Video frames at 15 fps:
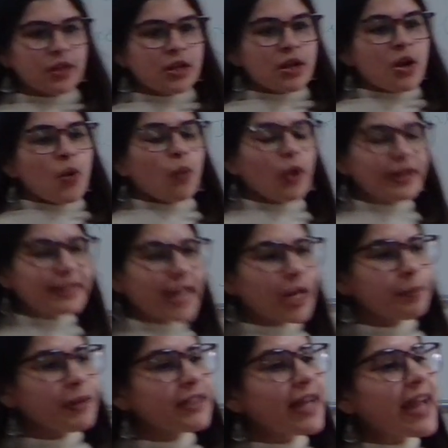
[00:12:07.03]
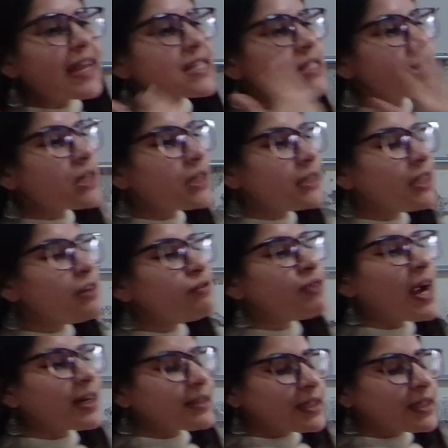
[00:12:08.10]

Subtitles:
What can be the external factor